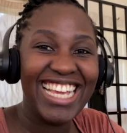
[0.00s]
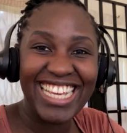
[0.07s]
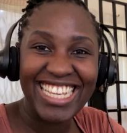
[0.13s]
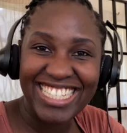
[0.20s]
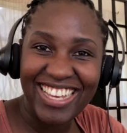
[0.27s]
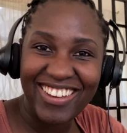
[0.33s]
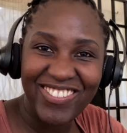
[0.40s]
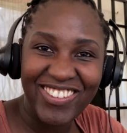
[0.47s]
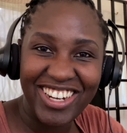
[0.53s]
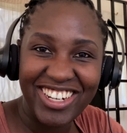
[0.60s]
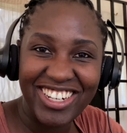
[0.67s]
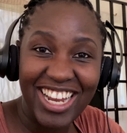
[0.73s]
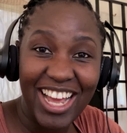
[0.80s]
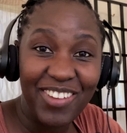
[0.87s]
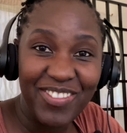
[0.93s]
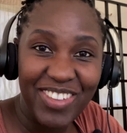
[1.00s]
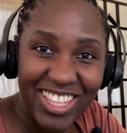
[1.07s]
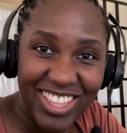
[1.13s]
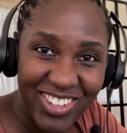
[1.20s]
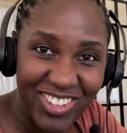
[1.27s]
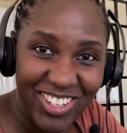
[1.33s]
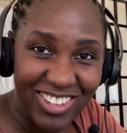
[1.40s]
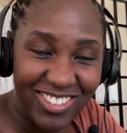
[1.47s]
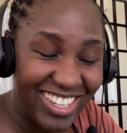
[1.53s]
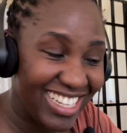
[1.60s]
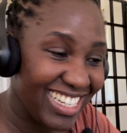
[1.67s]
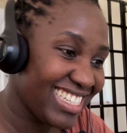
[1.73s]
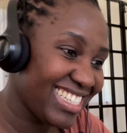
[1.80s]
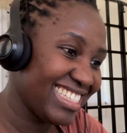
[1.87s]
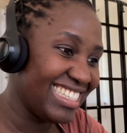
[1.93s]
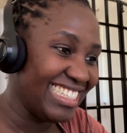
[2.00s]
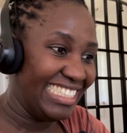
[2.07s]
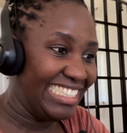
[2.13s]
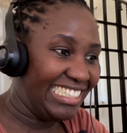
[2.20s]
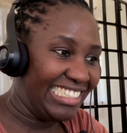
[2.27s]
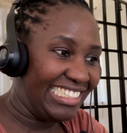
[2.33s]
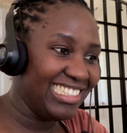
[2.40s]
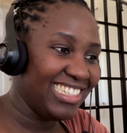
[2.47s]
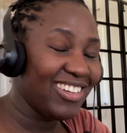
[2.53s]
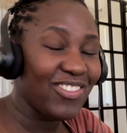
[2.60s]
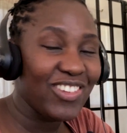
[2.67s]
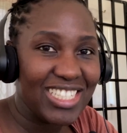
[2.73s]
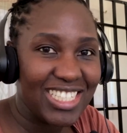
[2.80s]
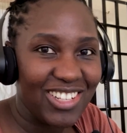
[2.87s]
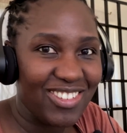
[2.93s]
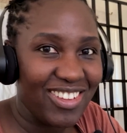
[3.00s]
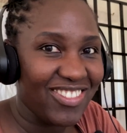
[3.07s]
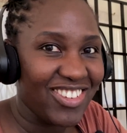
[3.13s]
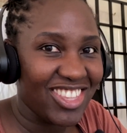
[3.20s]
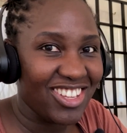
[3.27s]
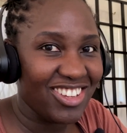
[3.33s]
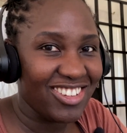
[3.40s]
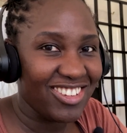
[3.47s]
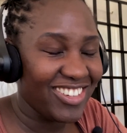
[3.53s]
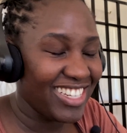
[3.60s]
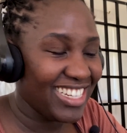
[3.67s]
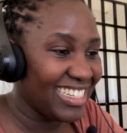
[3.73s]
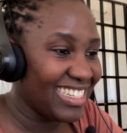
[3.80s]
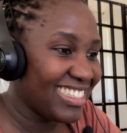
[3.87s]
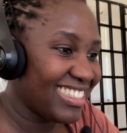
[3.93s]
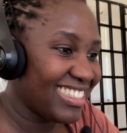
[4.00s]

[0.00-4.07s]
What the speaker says: Is that weird? Am I the only one? Please tell me I'm not the only one.